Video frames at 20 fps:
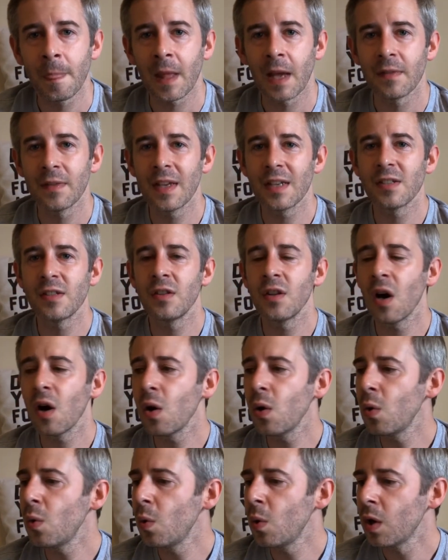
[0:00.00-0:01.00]
There's
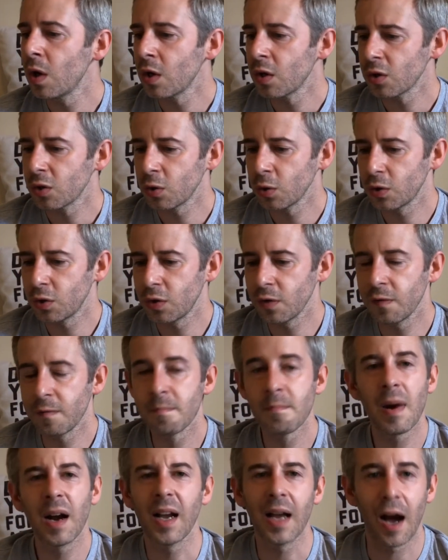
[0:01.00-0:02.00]
no sort of
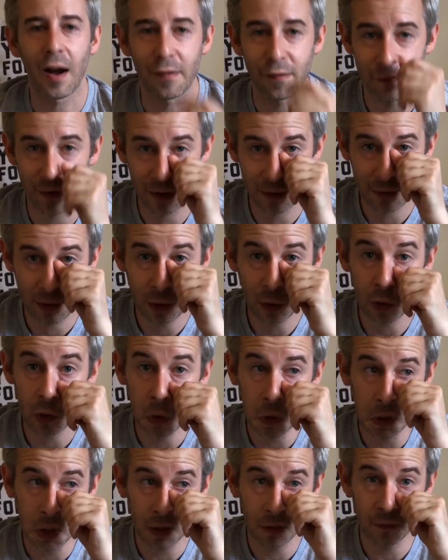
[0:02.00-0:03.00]
MacGuffin. They're not
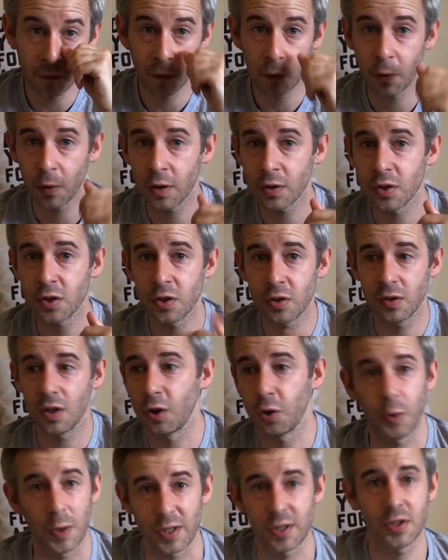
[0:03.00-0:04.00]
looking for a
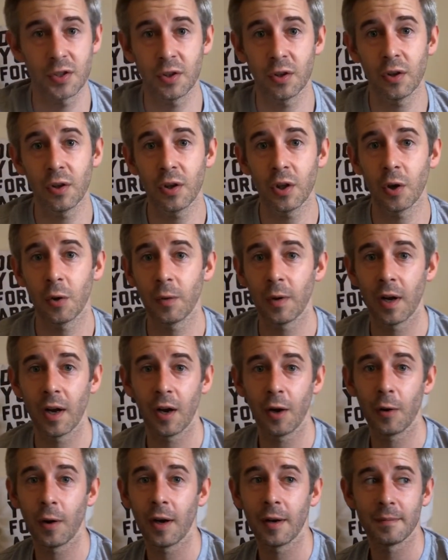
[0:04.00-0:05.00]
crystal or a,
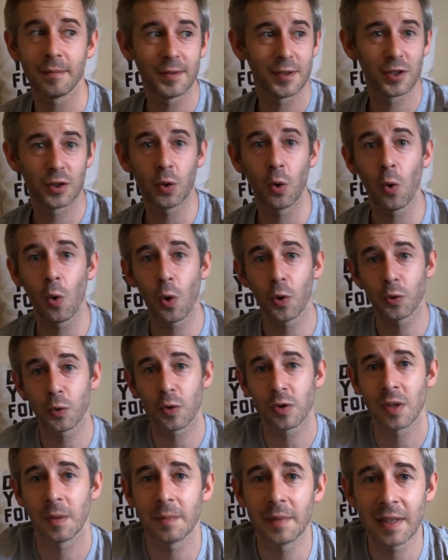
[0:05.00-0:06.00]
or a sword or
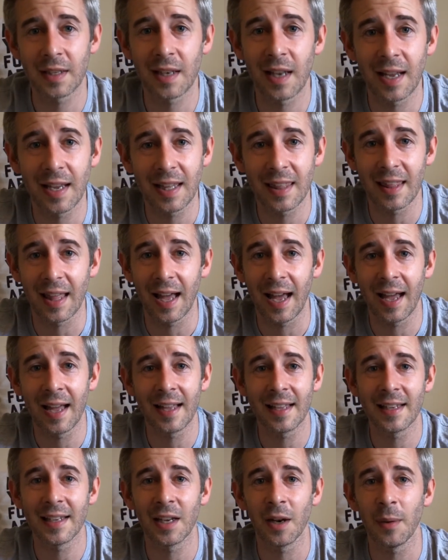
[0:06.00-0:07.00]
something like
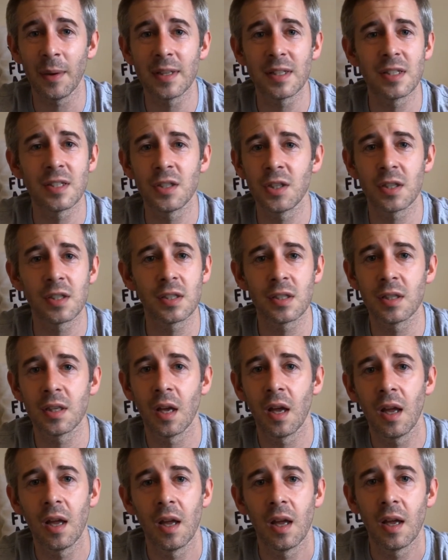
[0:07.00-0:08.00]
that. You know, it's just
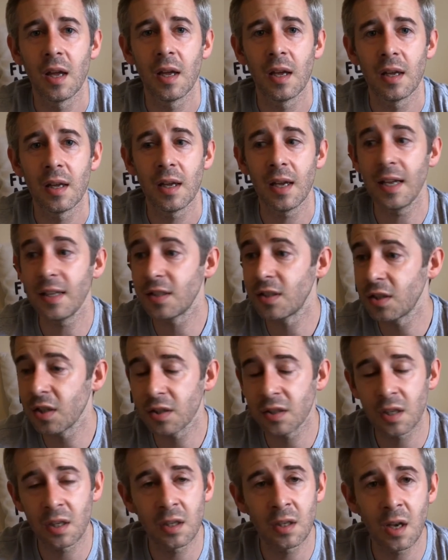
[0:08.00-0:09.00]
it's
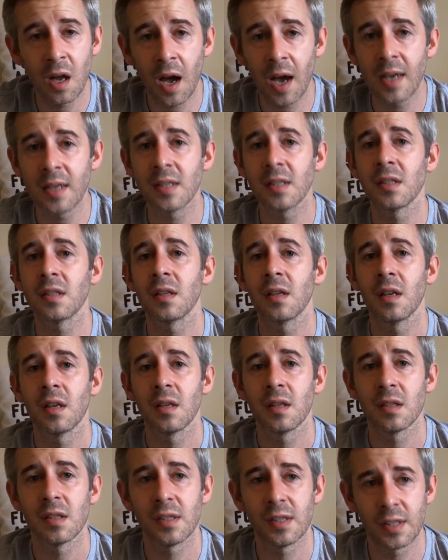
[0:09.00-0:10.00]
just a nice,
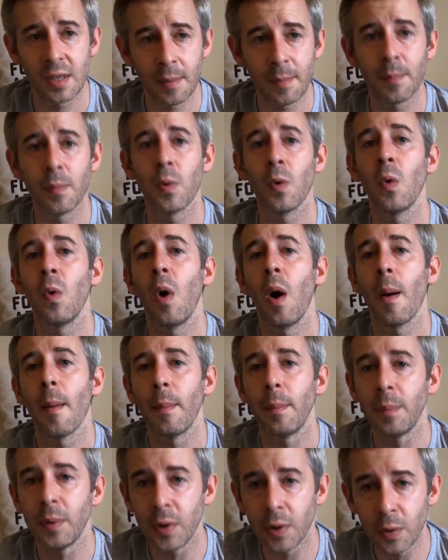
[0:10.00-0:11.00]
simple,
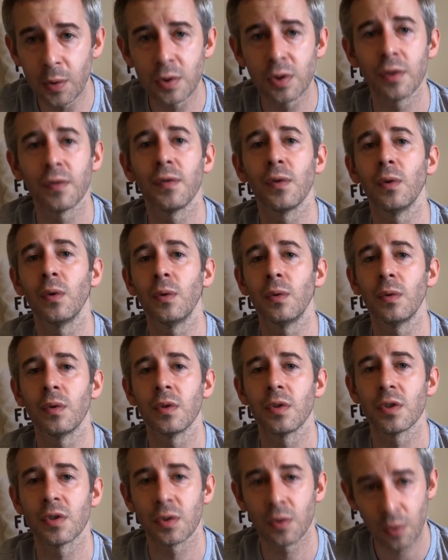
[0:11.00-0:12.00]
beautiful
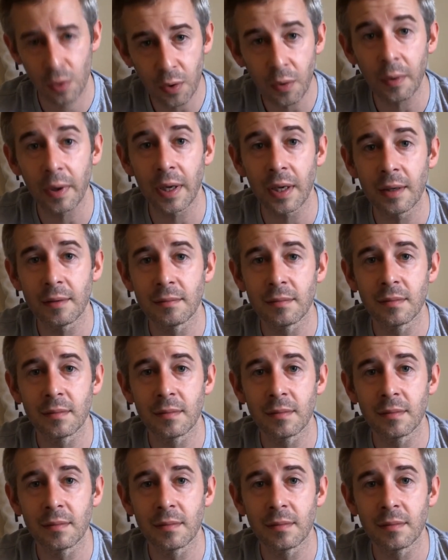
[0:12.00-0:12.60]
story.